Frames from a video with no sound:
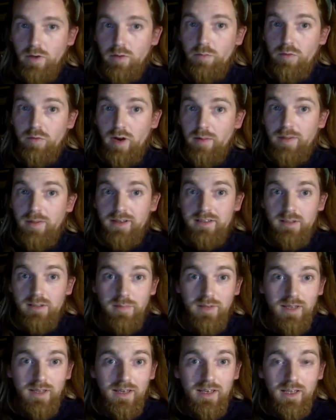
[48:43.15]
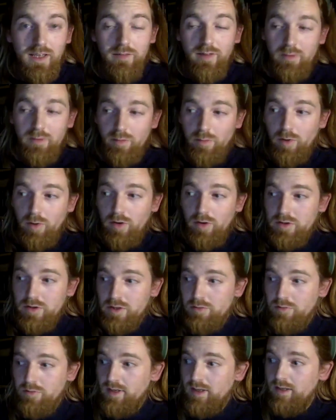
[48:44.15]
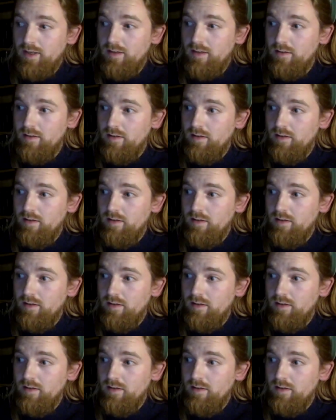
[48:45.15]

know right back to the beginning of anthropology really